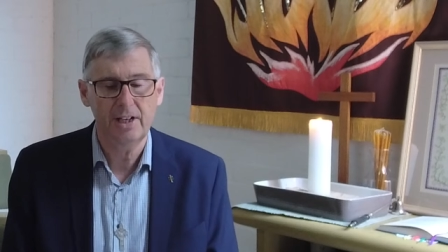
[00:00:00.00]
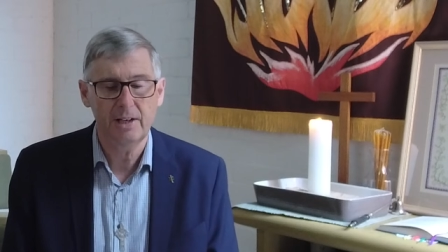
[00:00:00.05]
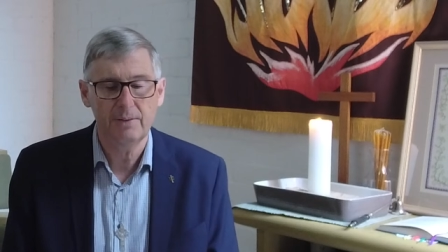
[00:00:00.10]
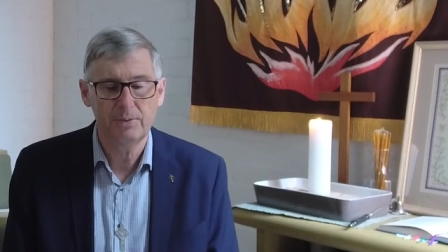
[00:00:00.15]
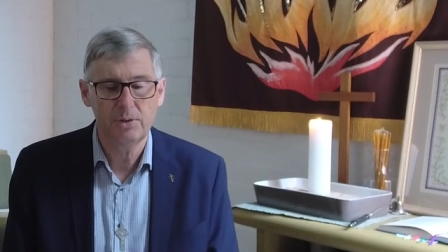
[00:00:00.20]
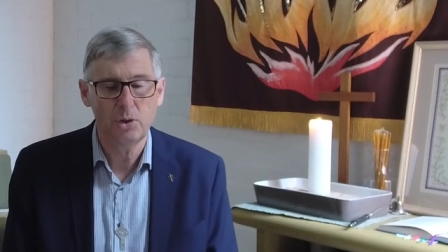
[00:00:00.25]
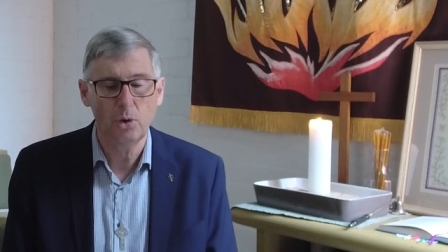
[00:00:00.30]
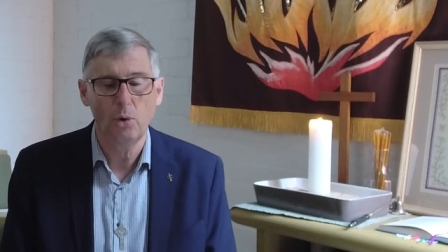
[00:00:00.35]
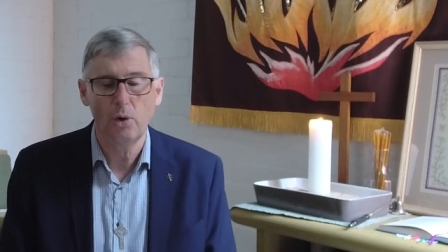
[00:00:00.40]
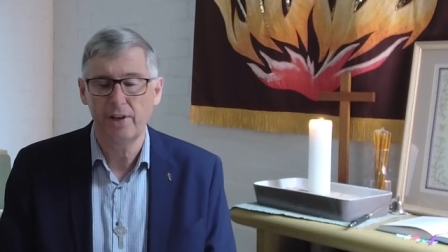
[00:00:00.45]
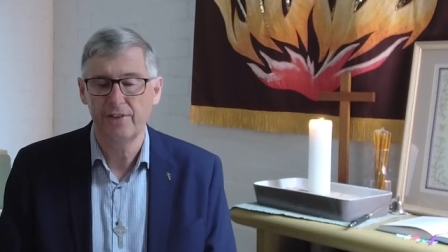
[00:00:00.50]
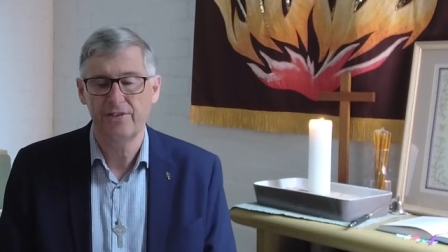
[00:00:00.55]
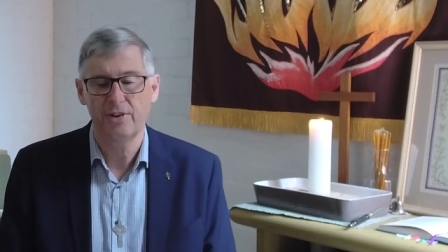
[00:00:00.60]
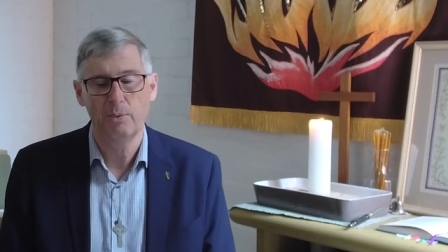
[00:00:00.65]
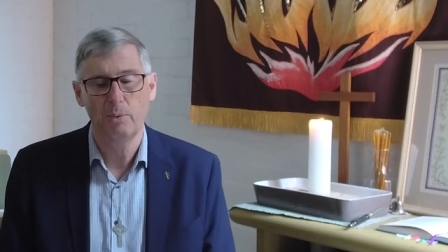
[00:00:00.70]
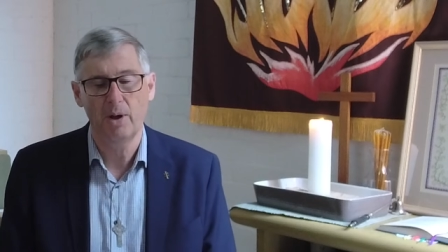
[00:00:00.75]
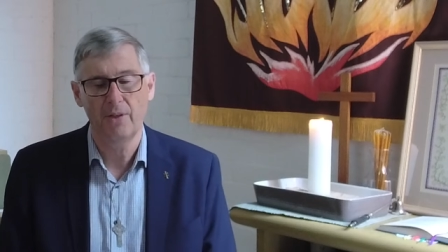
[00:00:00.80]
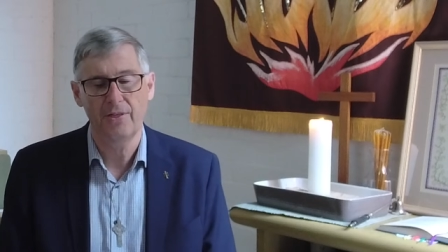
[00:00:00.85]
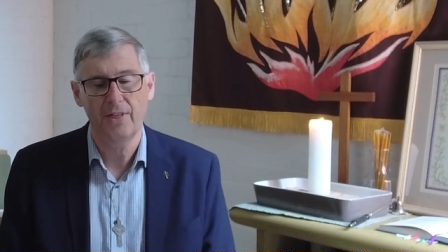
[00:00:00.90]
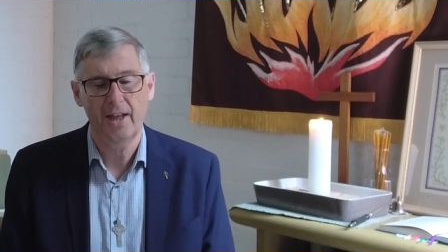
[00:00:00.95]
of joy for
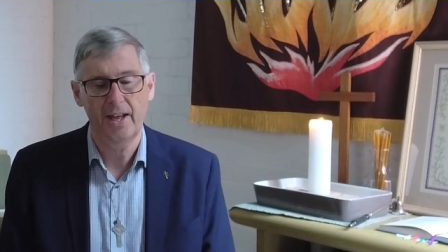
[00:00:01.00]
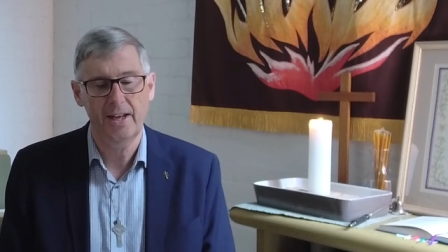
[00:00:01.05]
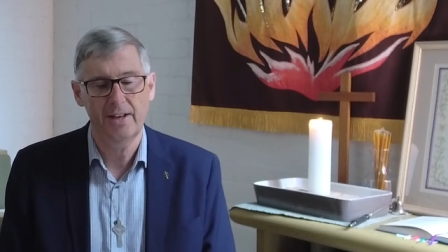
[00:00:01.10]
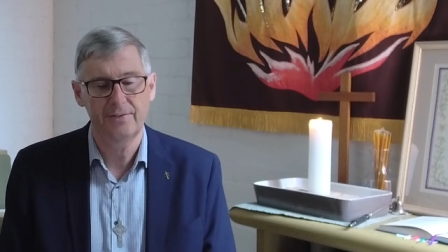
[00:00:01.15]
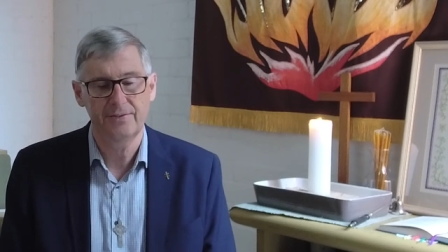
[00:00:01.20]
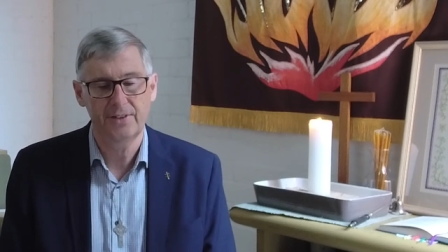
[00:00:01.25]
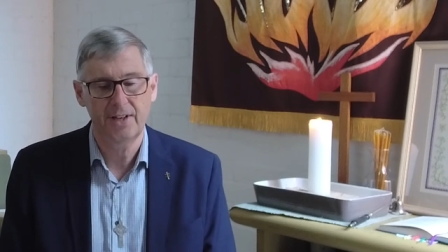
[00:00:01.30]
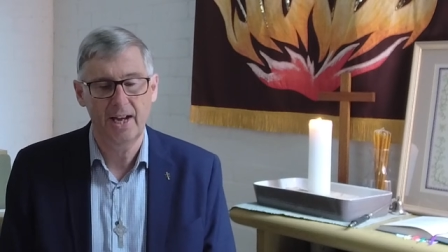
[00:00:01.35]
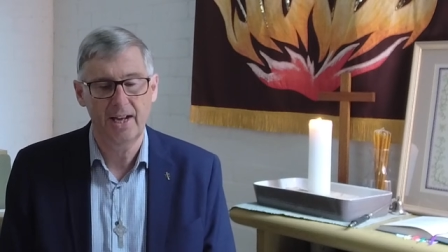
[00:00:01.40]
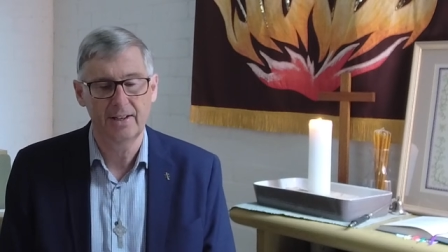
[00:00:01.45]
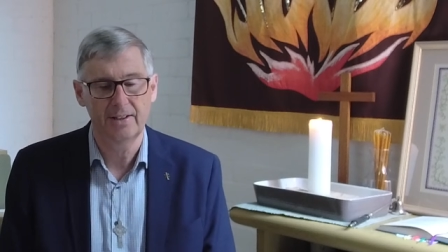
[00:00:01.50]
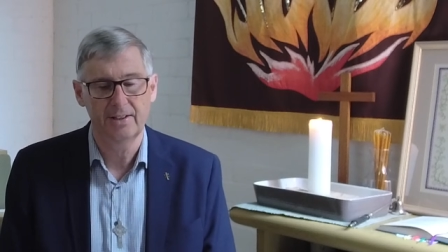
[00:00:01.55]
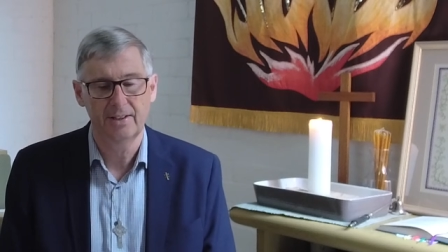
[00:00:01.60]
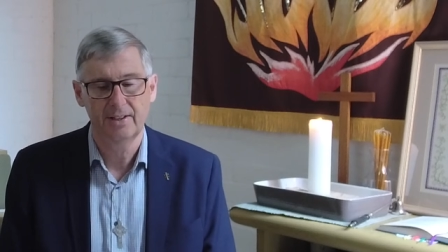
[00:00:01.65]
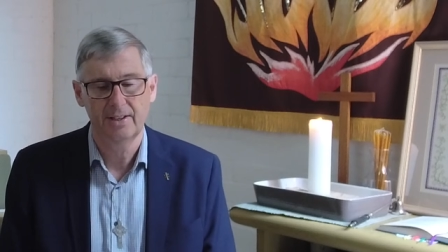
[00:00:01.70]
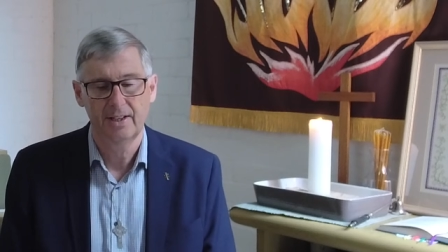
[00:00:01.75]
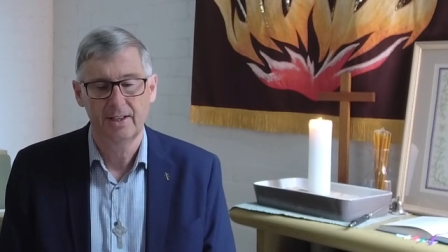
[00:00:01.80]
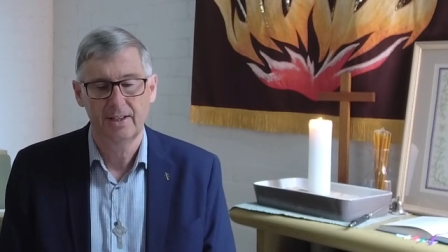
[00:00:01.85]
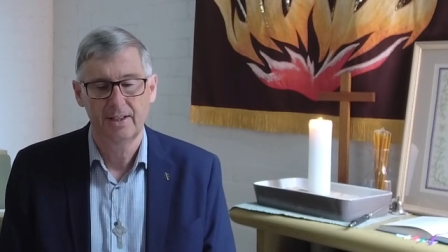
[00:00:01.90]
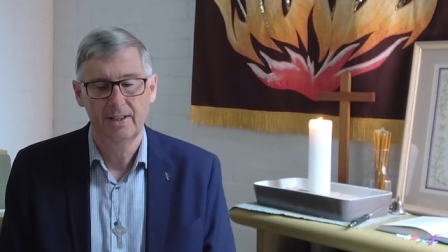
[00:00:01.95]
what they have done.
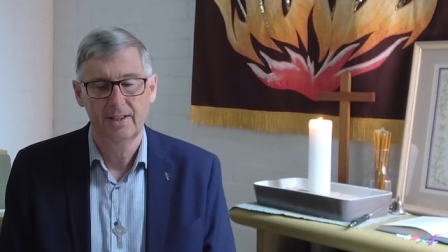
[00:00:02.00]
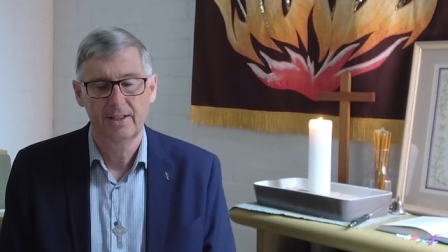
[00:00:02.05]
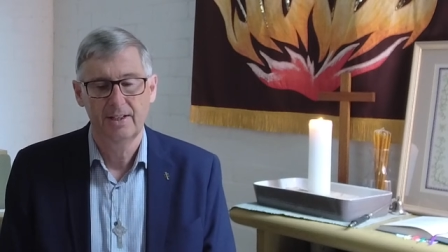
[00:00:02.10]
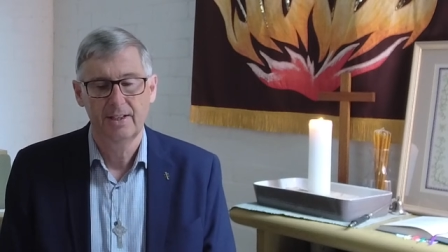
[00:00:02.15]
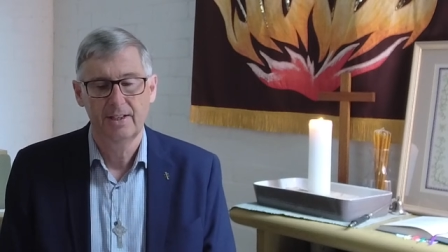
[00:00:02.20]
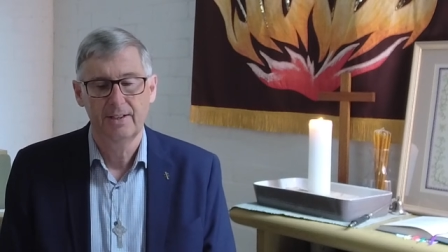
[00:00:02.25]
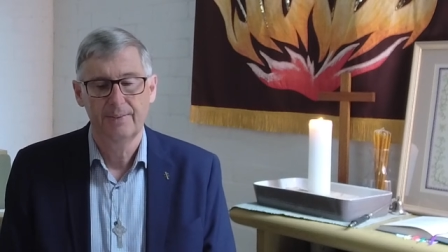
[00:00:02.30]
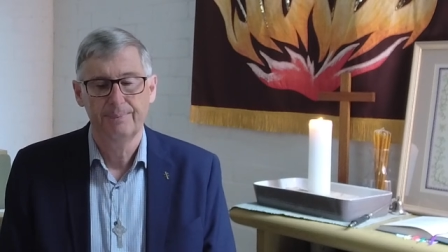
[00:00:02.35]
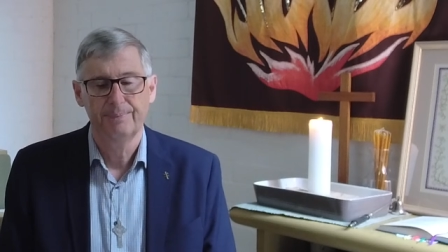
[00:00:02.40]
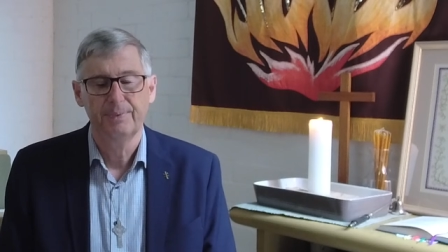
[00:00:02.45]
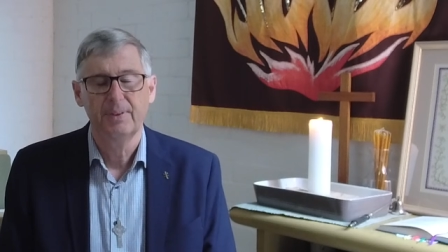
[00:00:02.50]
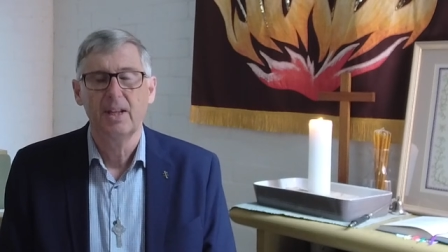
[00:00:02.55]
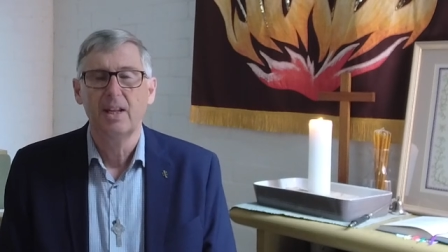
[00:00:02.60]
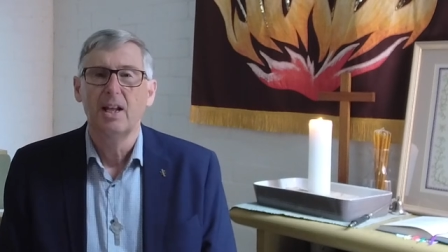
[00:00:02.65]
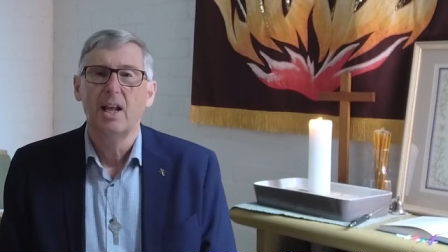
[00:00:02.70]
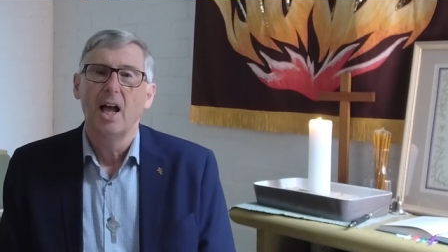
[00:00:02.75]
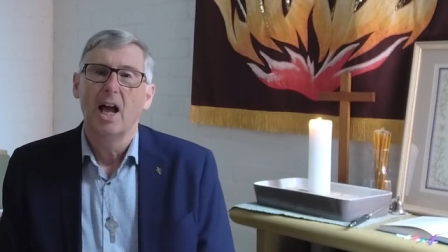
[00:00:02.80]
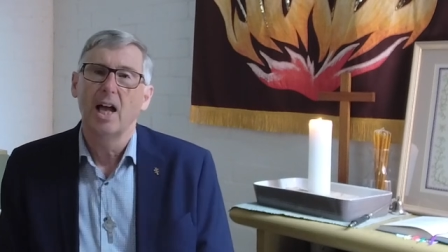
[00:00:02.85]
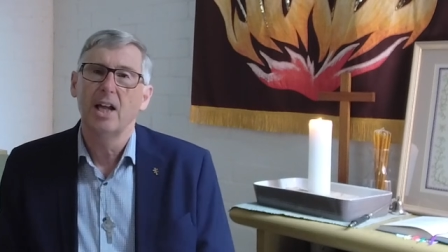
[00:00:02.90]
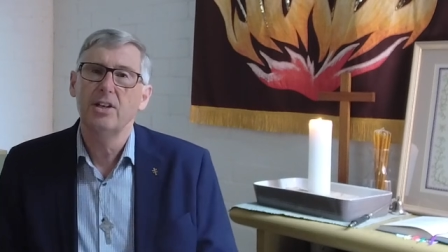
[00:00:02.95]

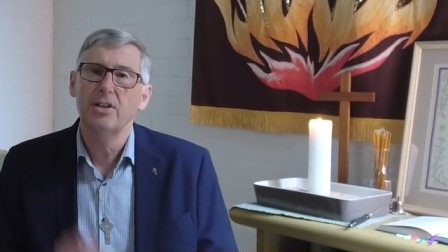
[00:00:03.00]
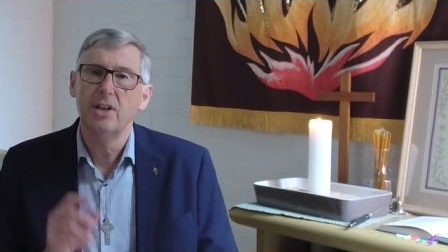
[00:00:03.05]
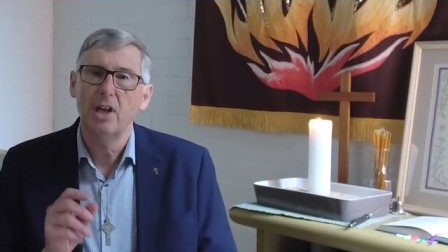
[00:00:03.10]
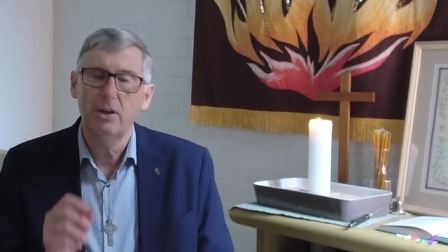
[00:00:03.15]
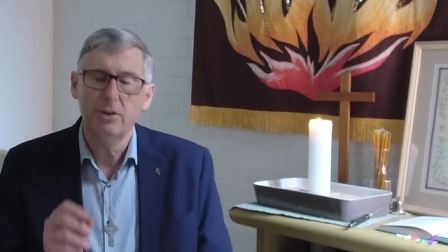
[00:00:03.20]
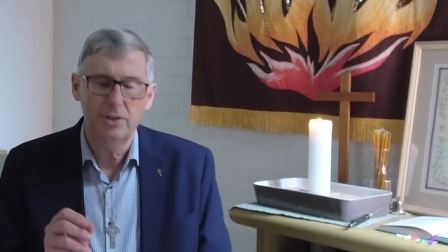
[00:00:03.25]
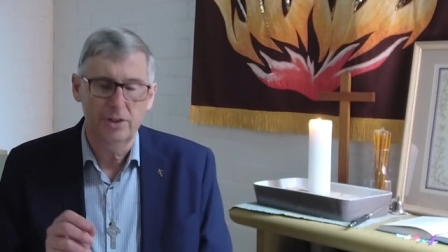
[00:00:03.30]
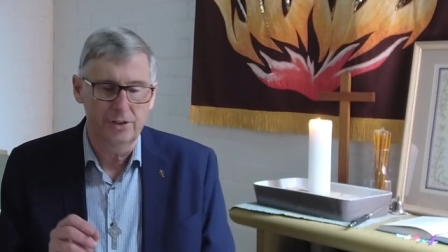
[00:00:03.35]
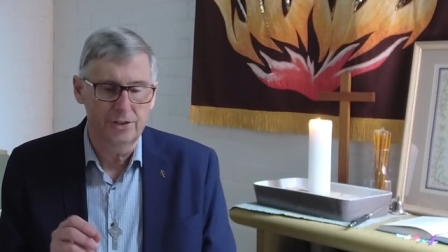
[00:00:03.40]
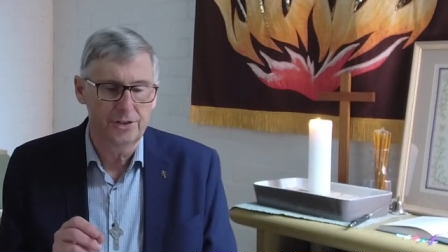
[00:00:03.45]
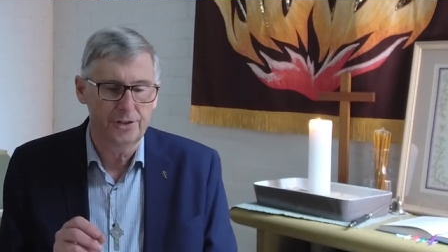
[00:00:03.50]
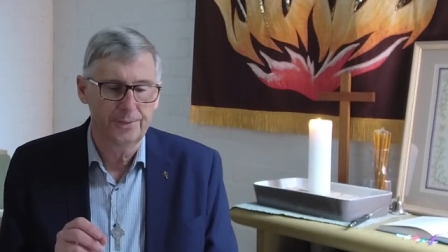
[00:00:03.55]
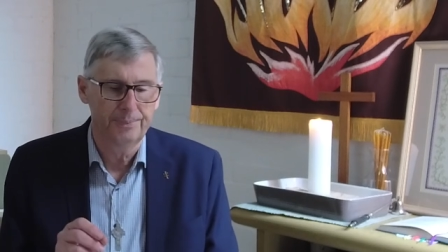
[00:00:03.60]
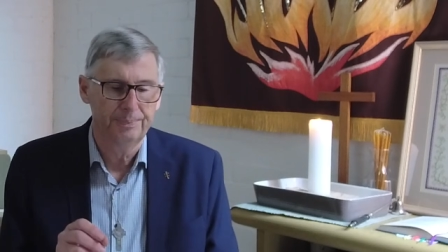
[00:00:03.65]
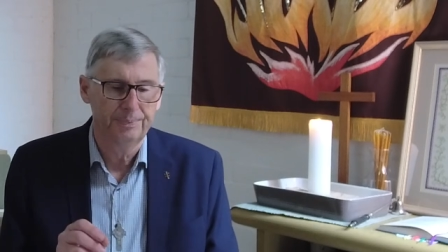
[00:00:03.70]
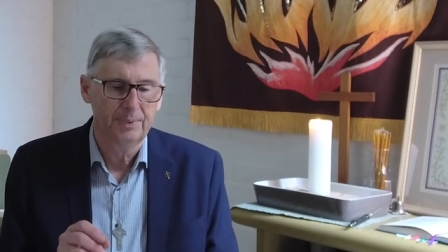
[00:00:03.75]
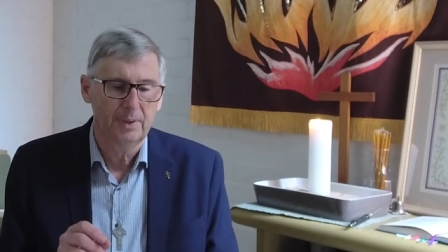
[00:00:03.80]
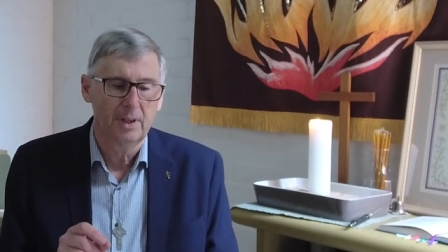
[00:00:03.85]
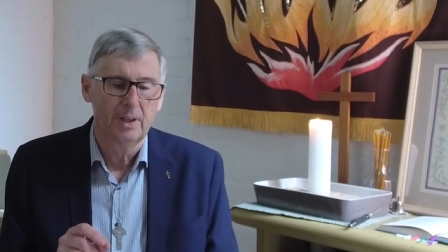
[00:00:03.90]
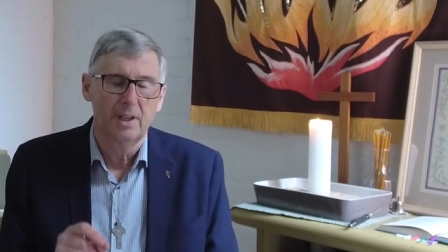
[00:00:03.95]
And
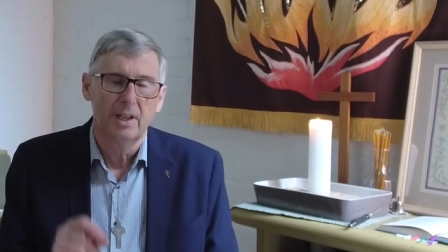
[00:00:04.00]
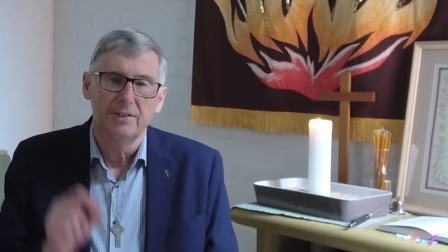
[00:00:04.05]
notice,